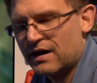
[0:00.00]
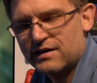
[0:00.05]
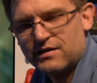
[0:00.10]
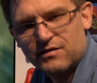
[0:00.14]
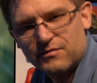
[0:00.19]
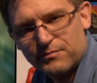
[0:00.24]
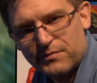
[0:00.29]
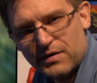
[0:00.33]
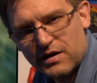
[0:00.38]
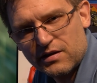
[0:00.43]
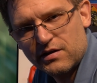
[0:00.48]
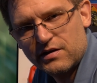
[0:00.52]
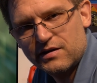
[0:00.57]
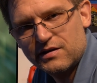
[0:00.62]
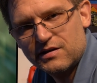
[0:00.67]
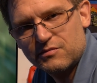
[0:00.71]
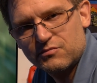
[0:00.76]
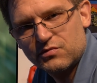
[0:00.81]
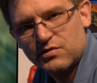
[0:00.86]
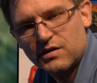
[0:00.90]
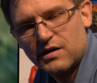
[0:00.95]
don't bother
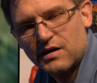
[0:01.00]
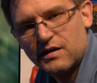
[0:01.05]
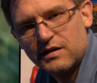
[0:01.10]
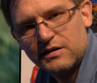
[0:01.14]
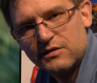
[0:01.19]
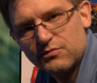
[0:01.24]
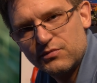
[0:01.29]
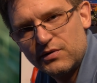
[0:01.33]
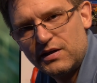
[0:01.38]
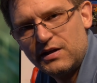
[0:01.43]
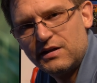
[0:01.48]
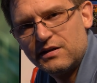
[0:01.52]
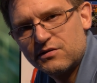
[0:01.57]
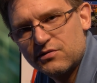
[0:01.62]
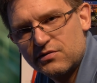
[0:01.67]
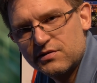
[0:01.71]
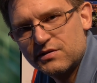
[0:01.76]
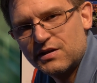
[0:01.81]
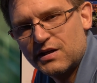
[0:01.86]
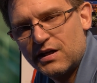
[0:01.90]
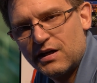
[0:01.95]
anymore. I really
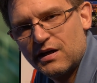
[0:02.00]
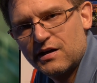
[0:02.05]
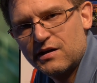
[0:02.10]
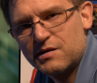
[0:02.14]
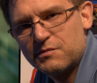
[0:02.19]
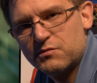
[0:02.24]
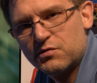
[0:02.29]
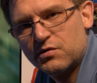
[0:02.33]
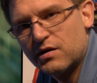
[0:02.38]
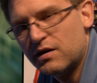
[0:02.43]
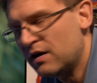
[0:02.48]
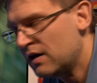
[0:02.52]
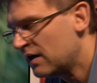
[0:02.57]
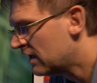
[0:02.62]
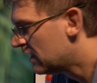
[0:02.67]
don't care anymore.